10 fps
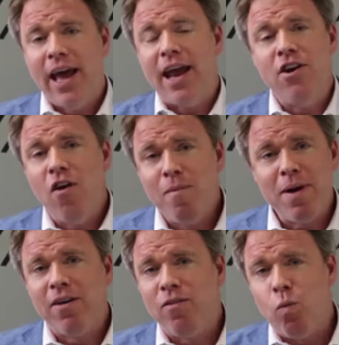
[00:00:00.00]
And no
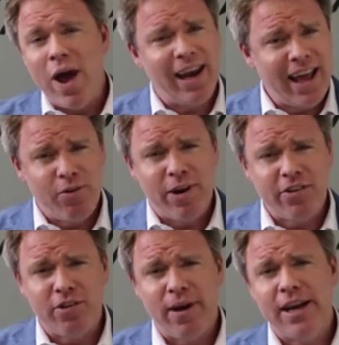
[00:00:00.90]
amount of wetland
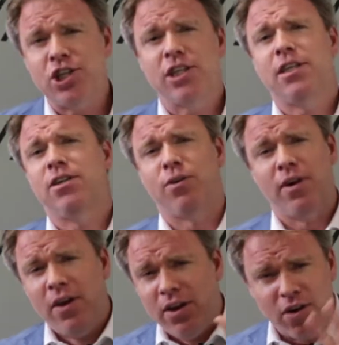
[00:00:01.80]
restoration
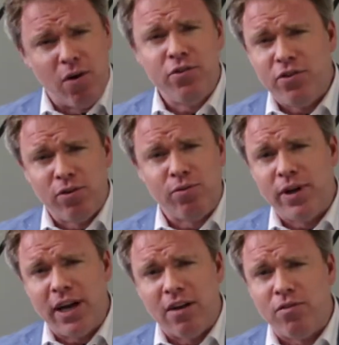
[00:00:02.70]
or coastal
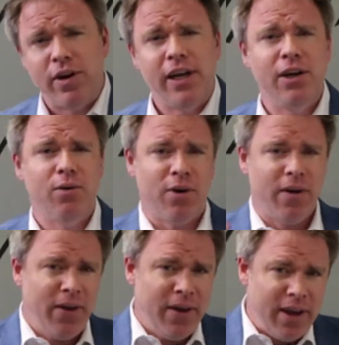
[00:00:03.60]
recovery
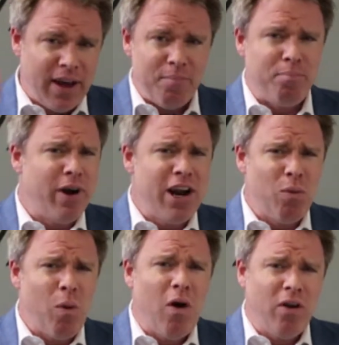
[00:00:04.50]
or
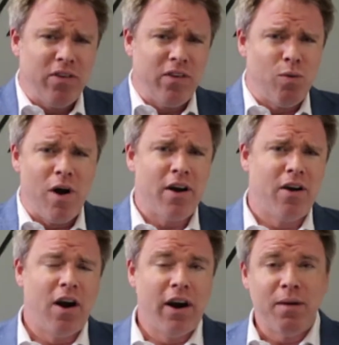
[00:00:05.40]
break walls in the
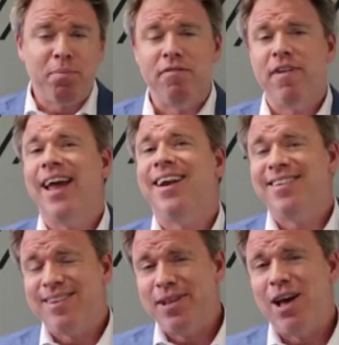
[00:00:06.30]
water are going to
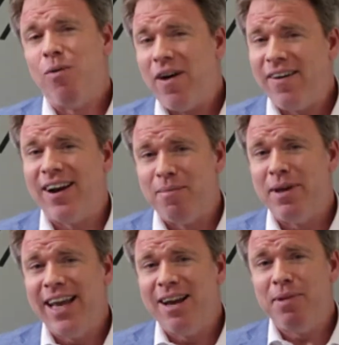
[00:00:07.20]
prevent some of that water
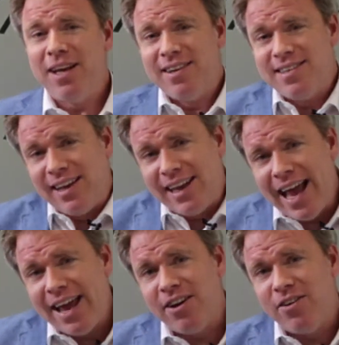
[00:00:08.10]
coming in, because the
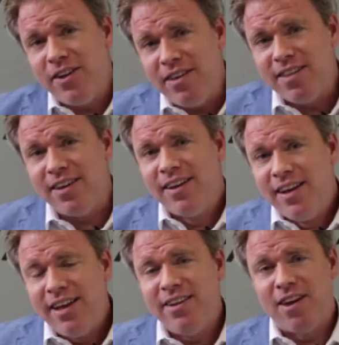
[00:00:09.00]
land underneath it
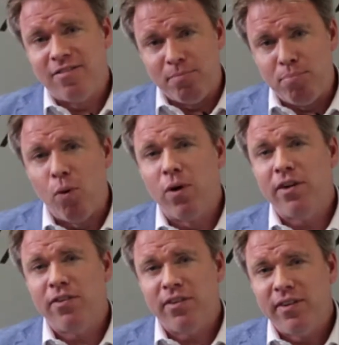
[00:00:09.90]
is often
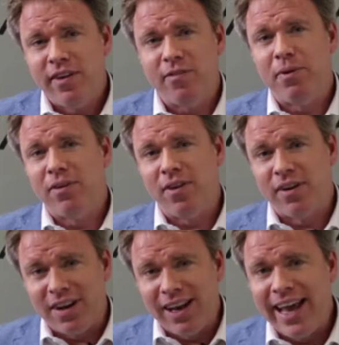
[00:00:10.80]
porous, it's built
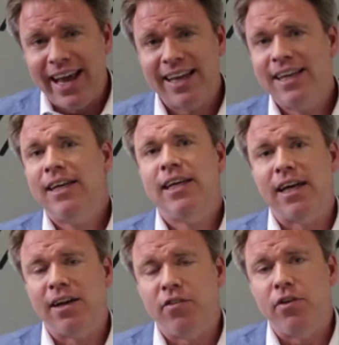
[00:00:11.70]
on clay,
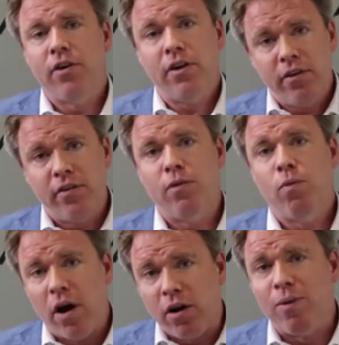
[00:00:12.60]
so you're going to see
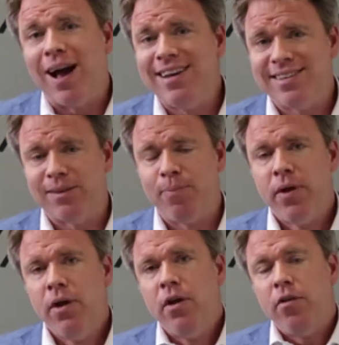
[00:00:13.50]
water rising.
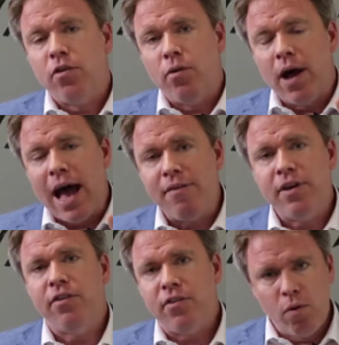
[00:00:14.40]
So
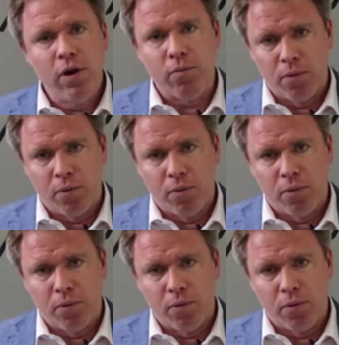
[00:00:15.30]
having zoning